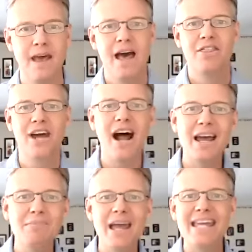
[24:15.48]
that
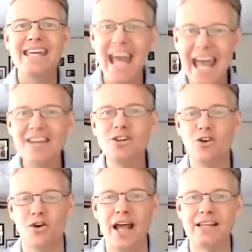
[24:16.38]
I may gain
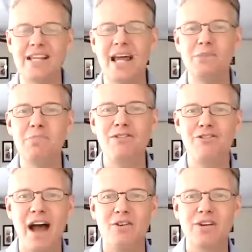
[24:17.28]
Christ and be
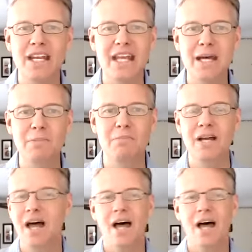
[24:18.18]
found in him,